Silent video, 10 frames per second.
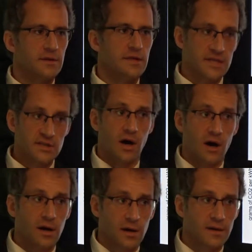These
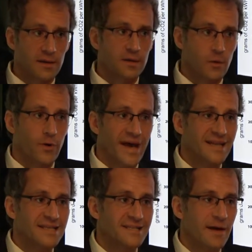are
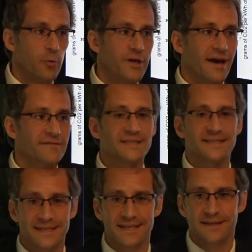rates that we have
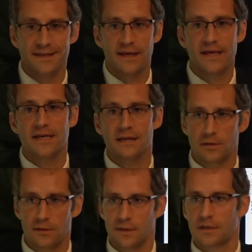seen
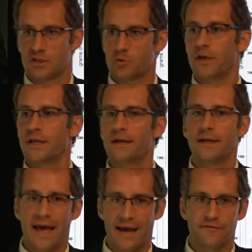in
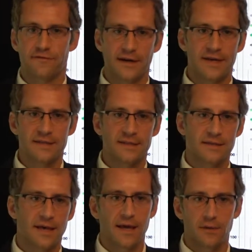Sweden and France,
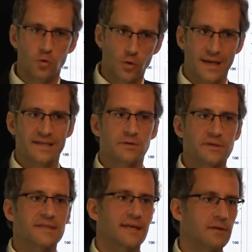and to a lesser
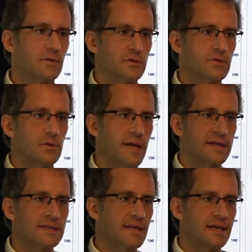extent also in the United
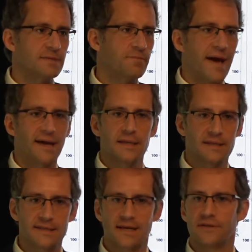States, back in the
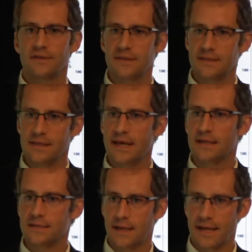70s, the
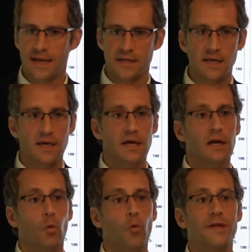80s, and 90s.
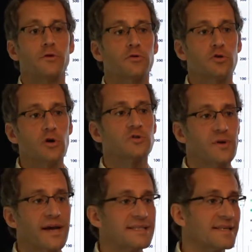Whether those
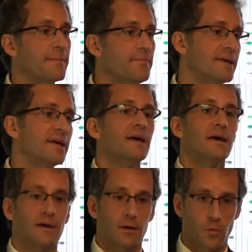rates can be
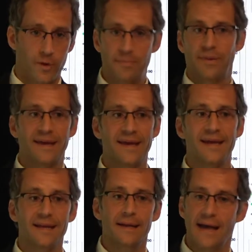
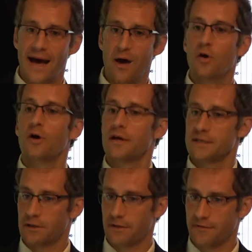replicated now is
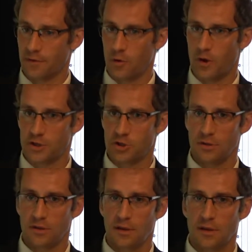a different question.
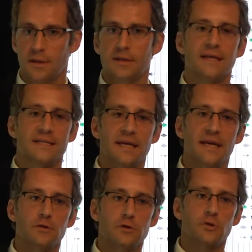Does the
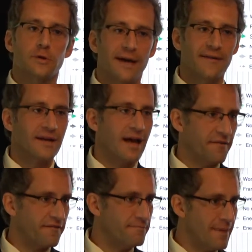industry have
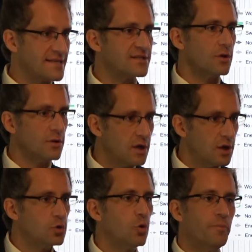enough muscle
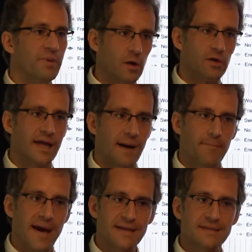to build up
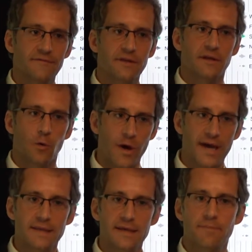massively the
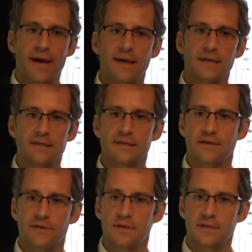way it did back in the
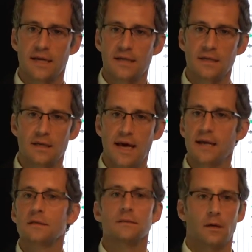70s, 80s, and
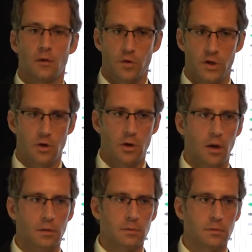90s? We don't know.
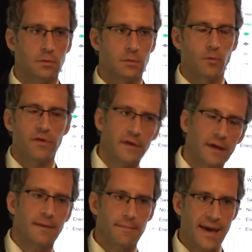We
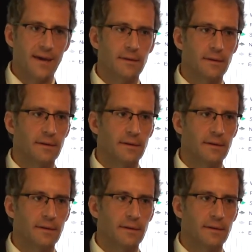think it may.